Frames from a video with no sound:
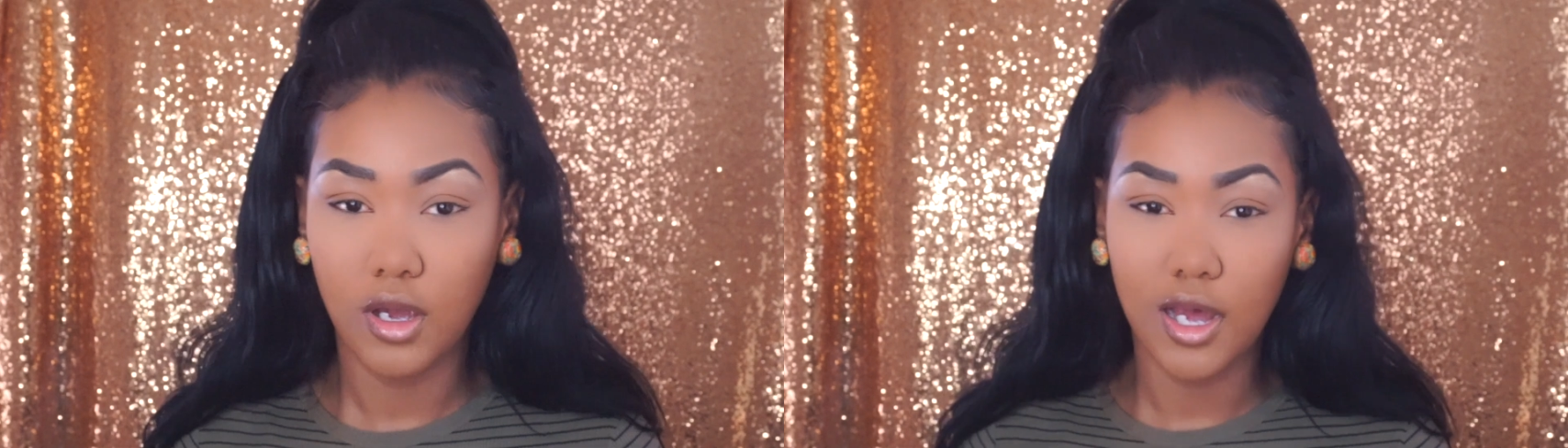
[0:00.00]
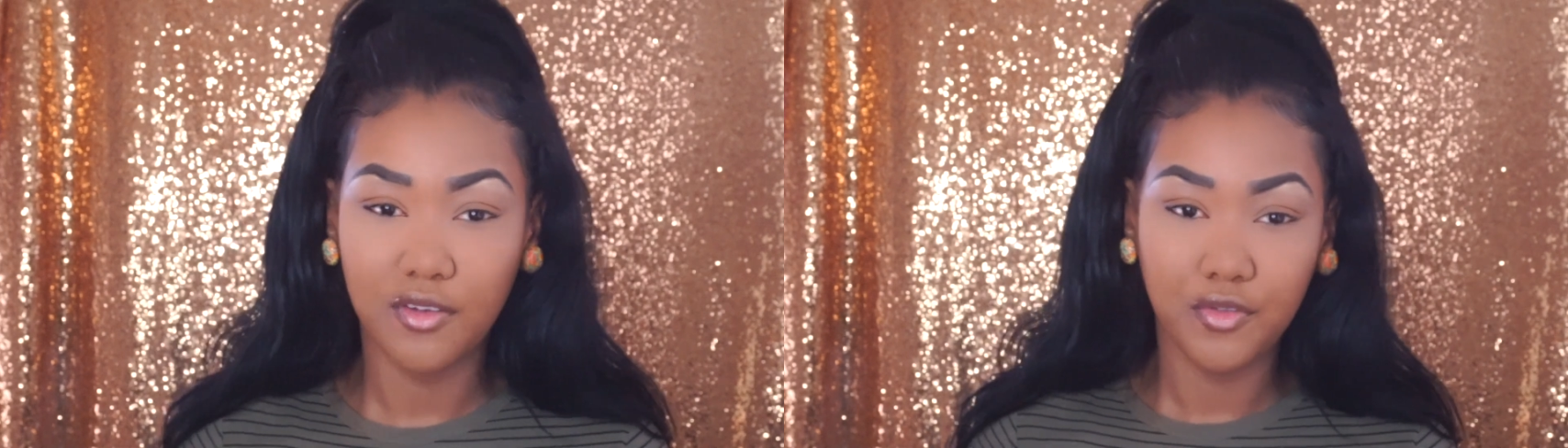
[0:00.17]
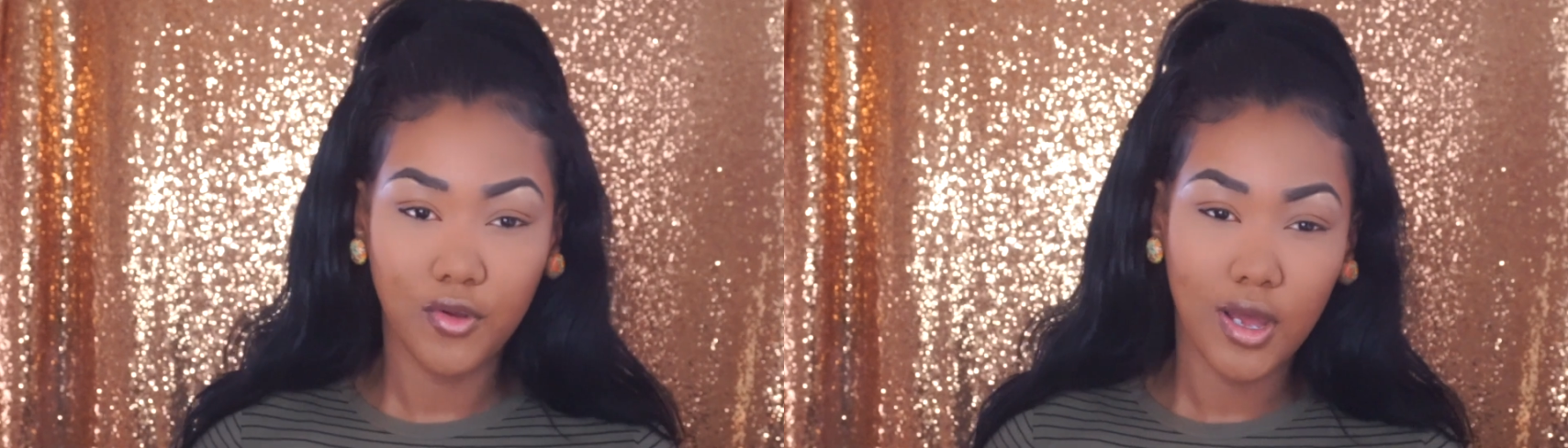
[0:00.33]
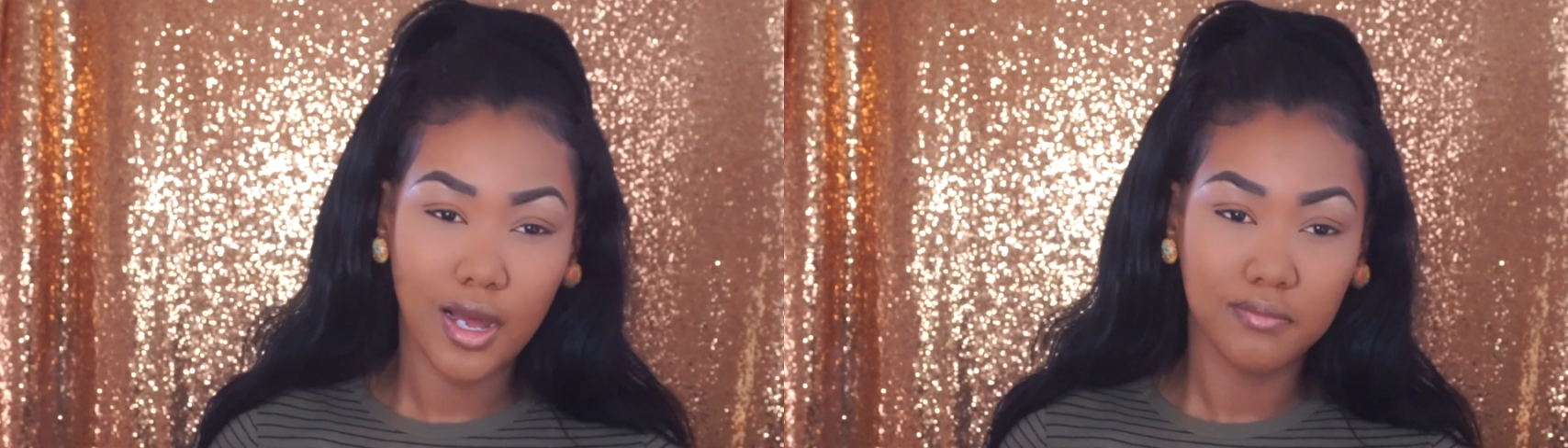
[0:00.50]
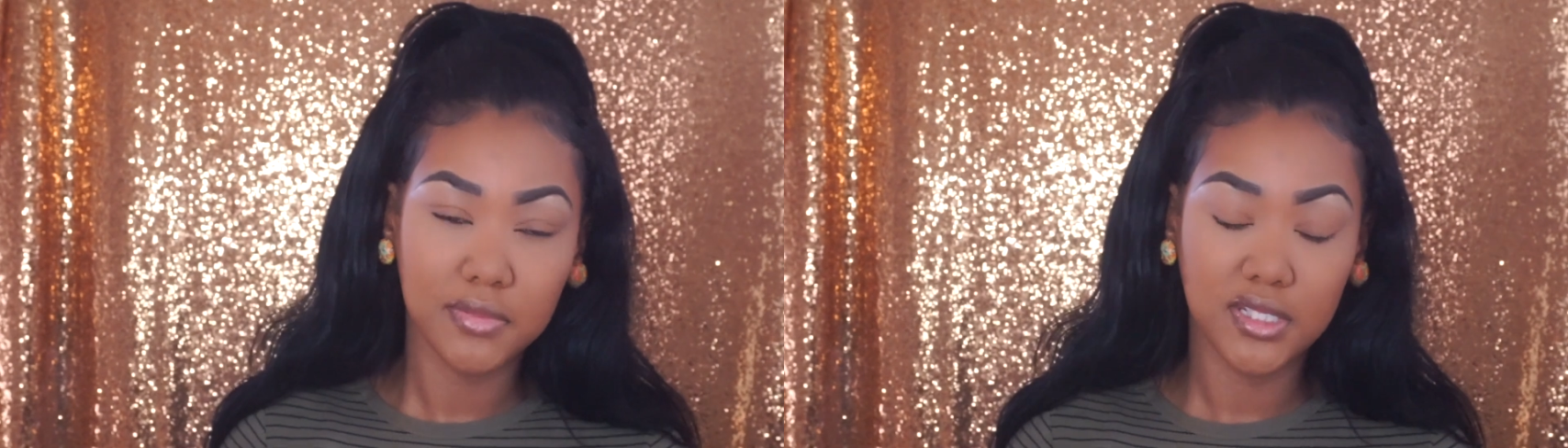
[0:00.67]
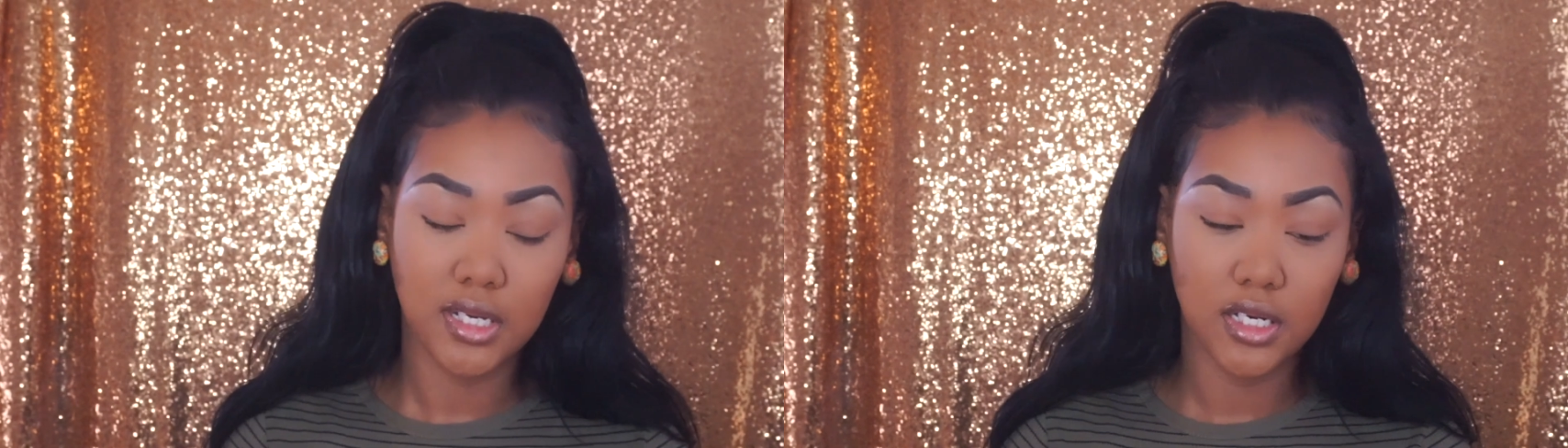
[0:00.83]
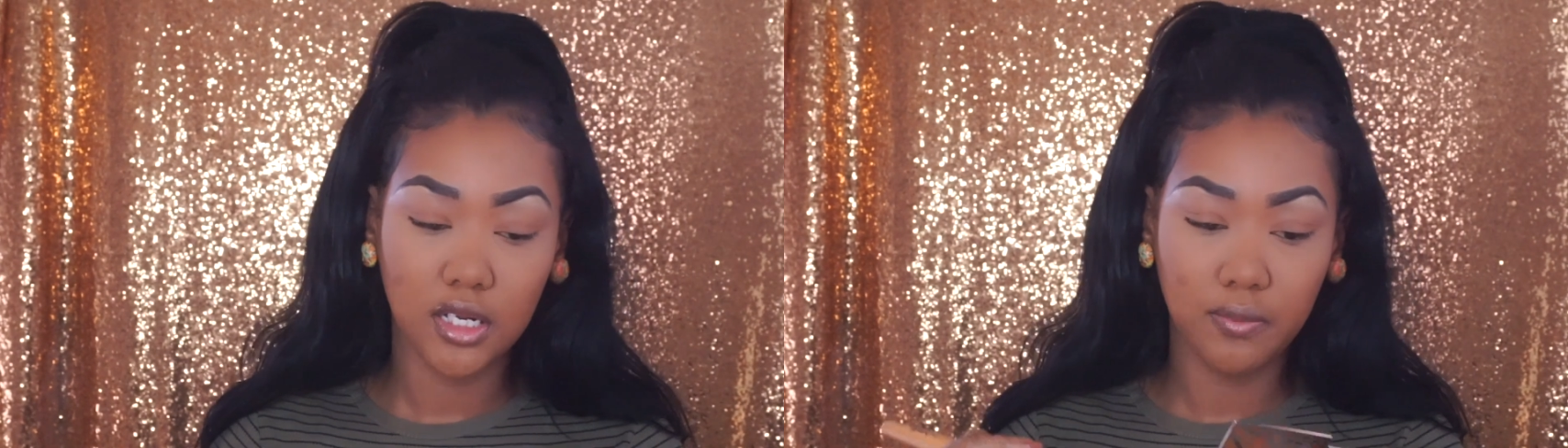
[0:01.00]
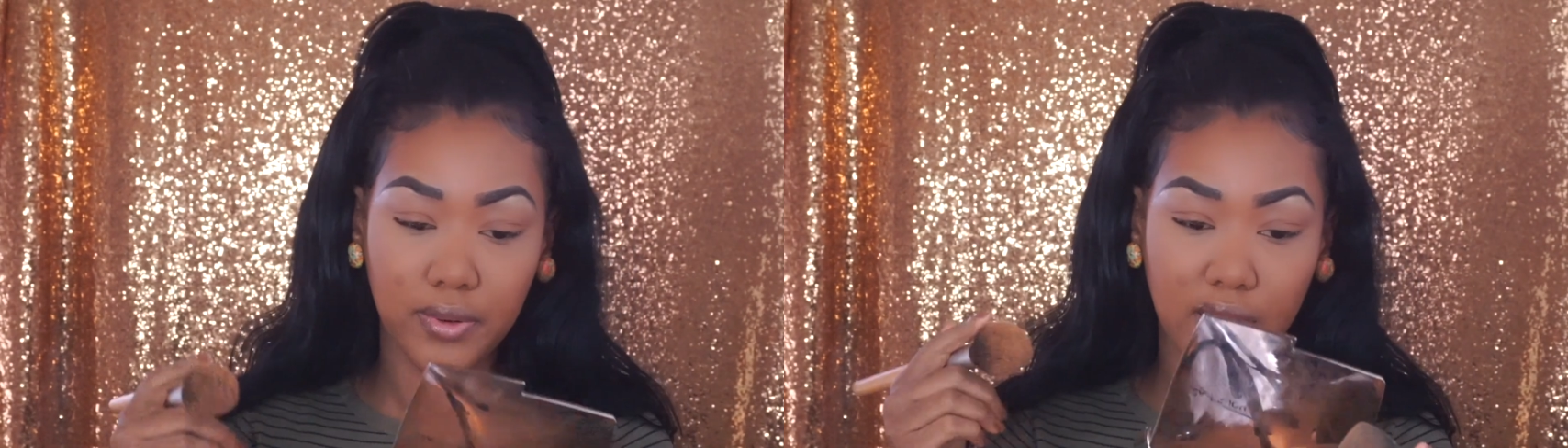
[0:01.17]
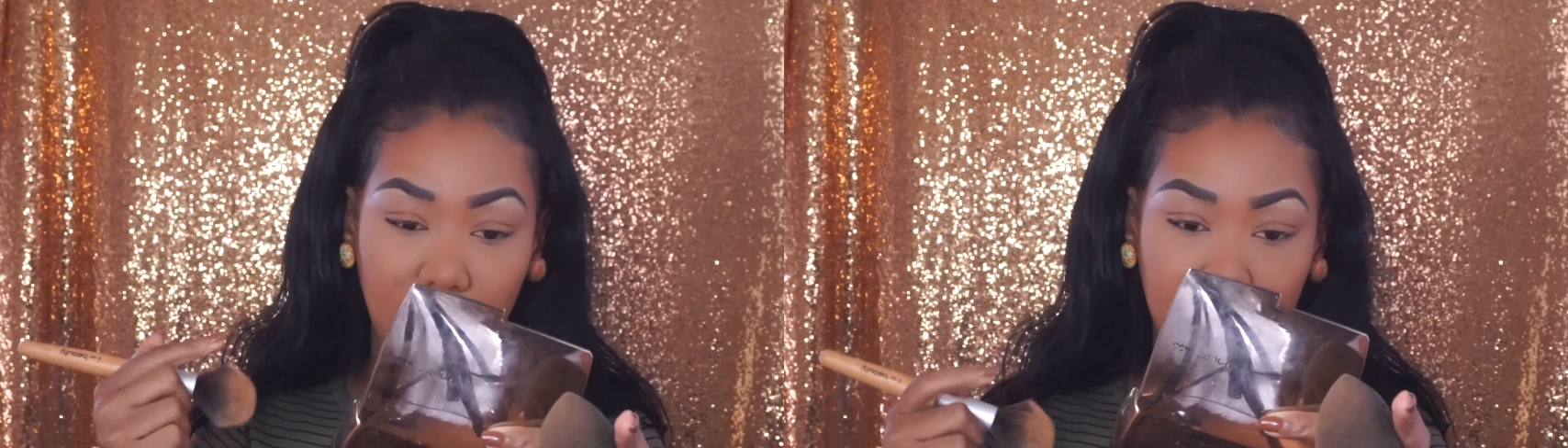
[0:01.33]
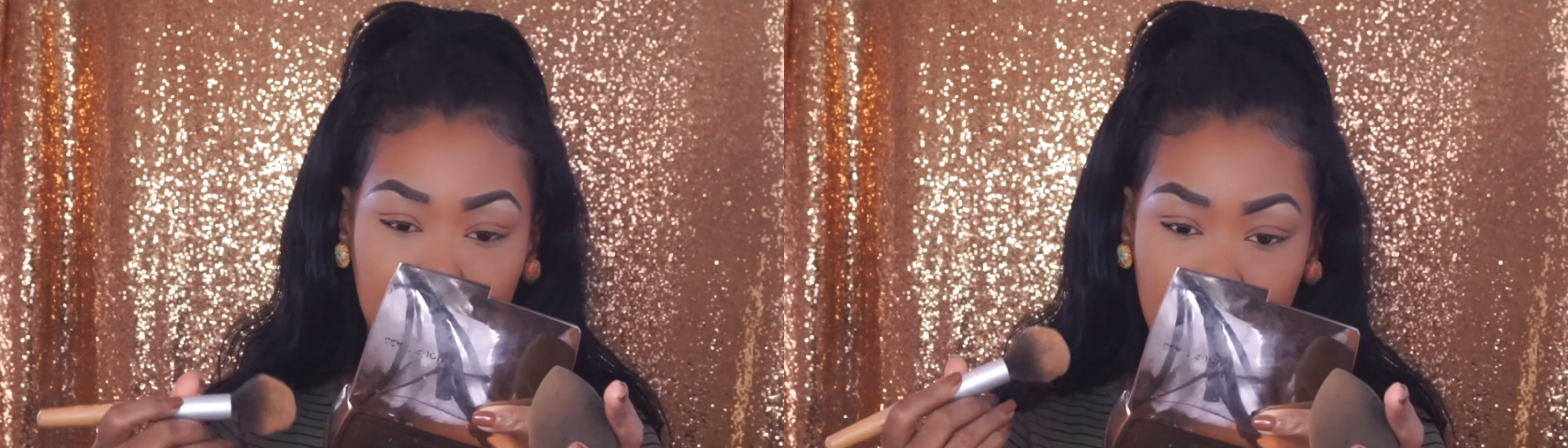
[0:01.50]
After I'm done applying